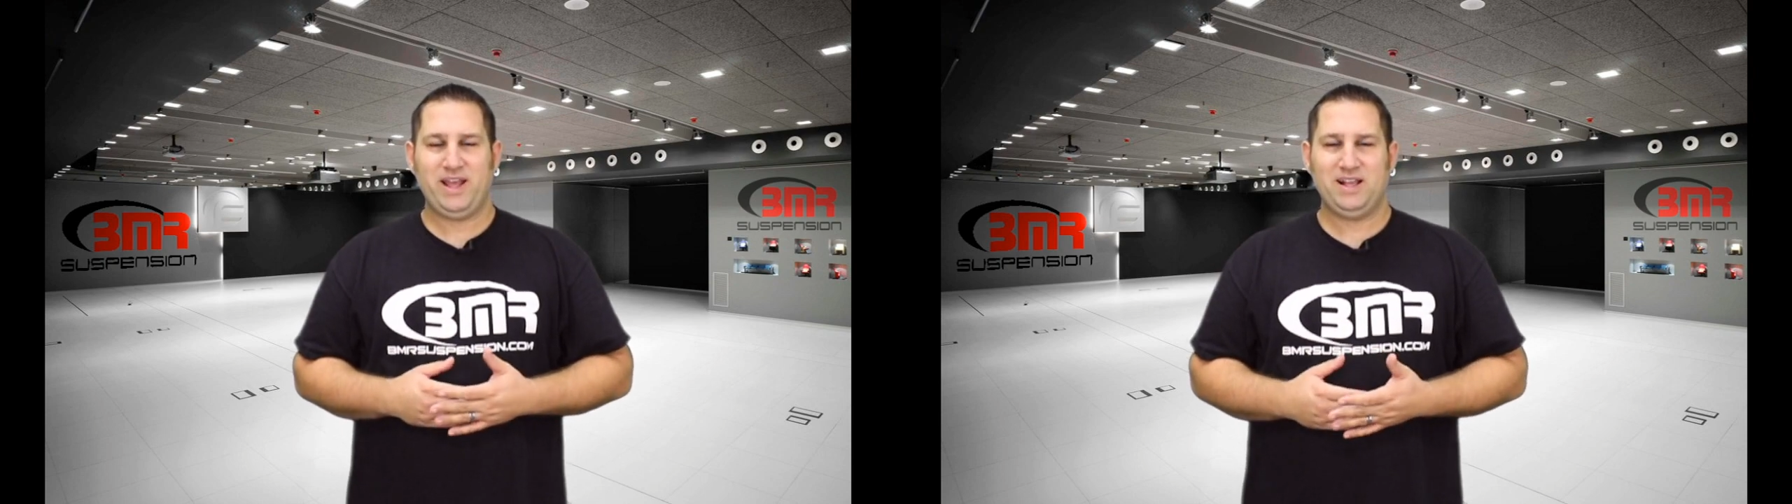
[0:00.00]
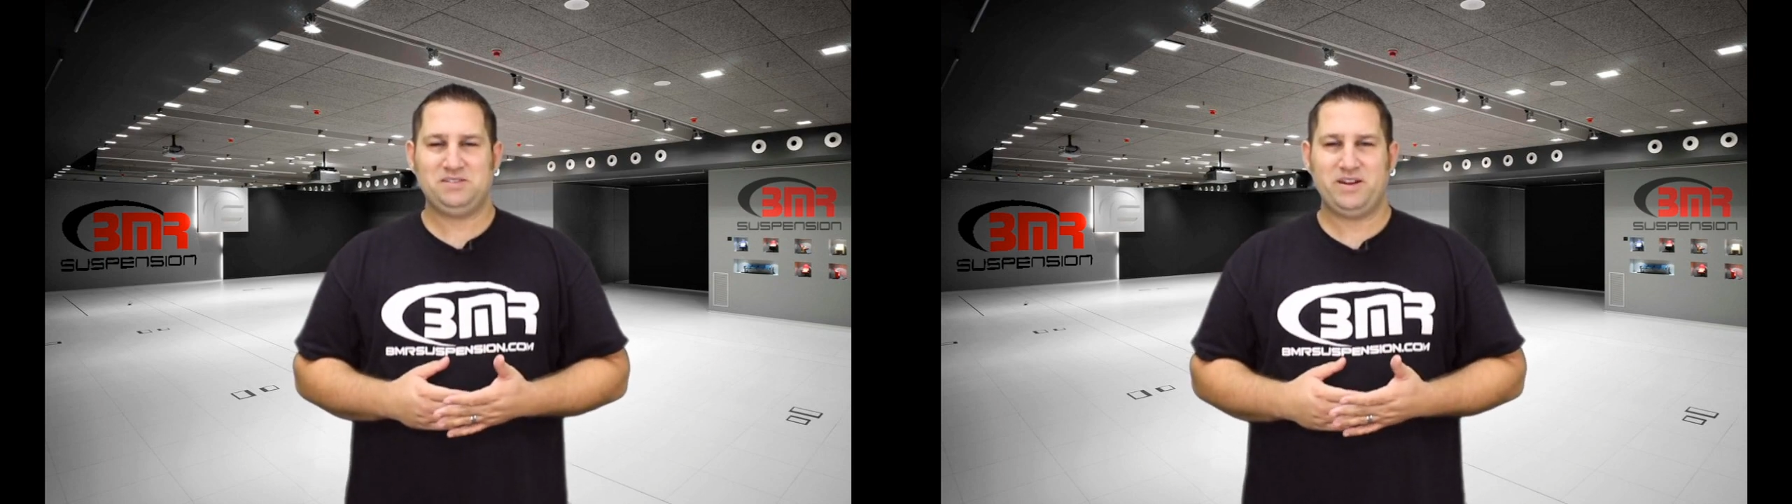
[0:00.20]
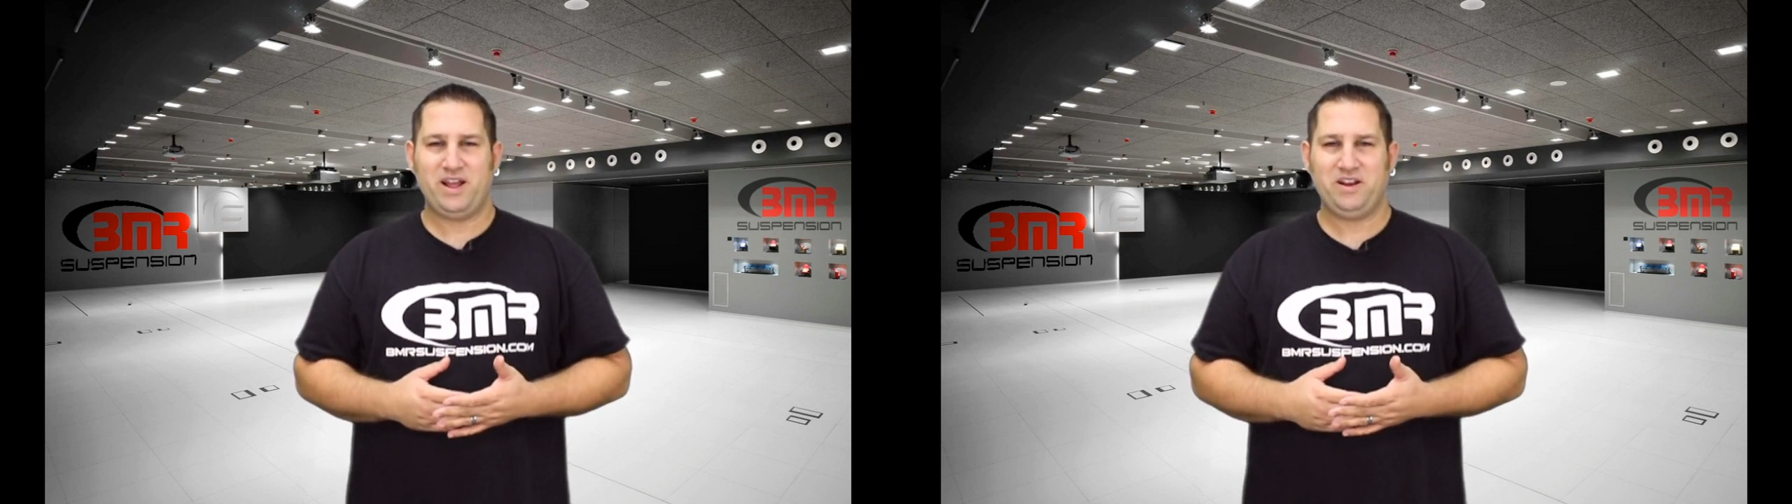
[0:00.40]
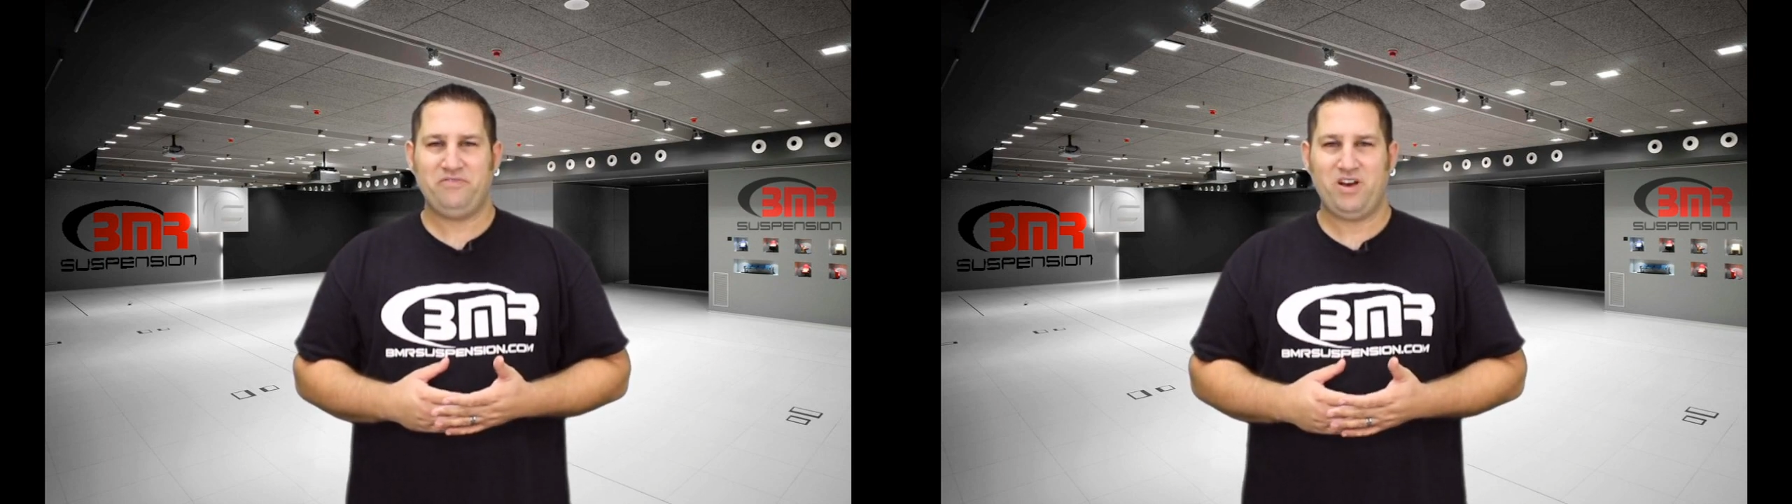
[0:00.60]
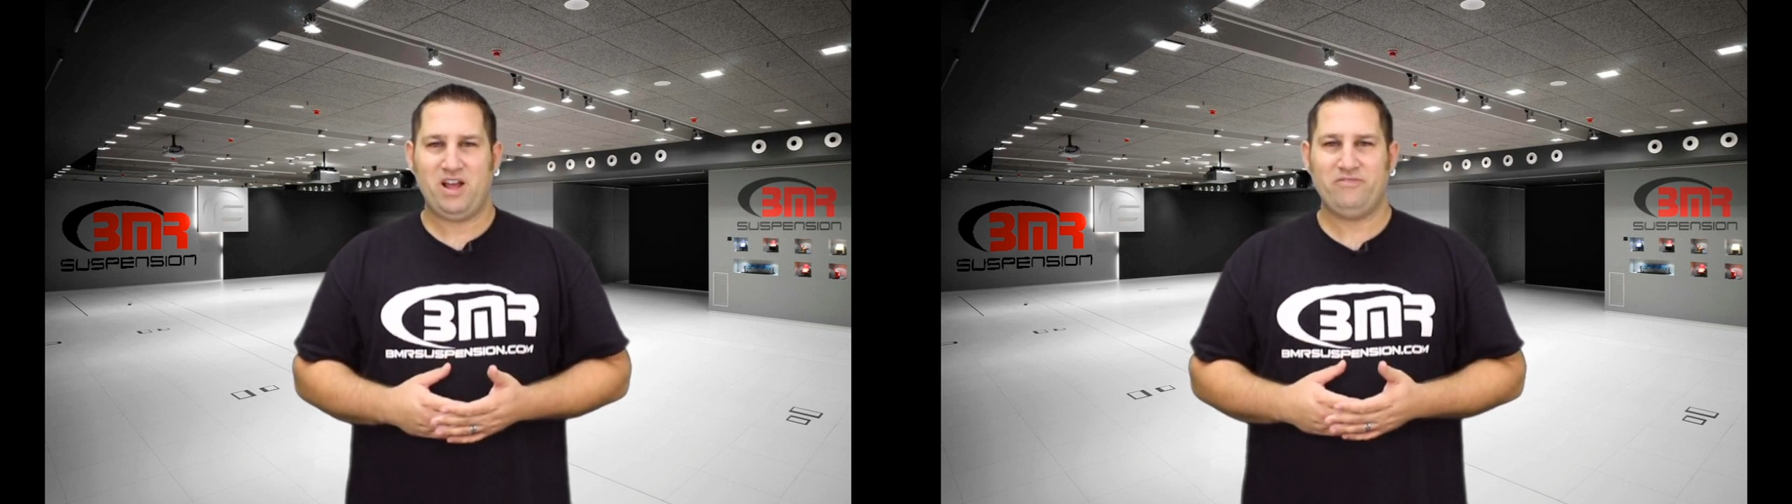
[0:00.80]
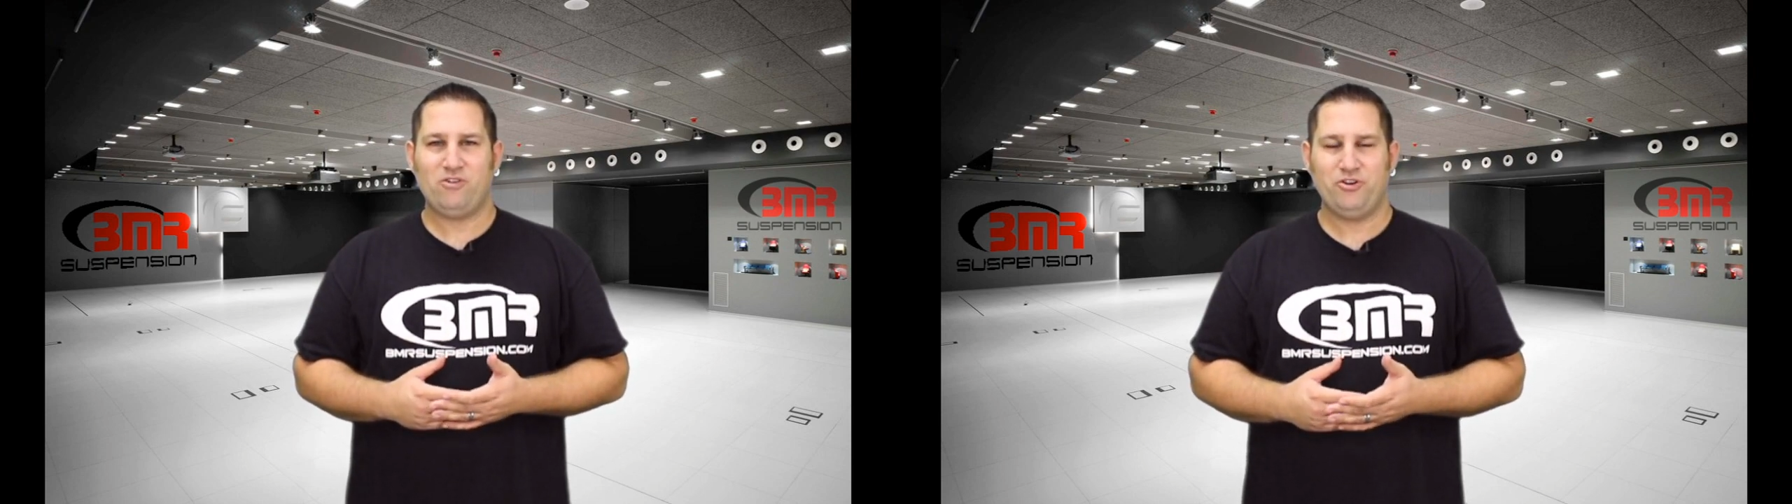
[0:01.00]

SN95,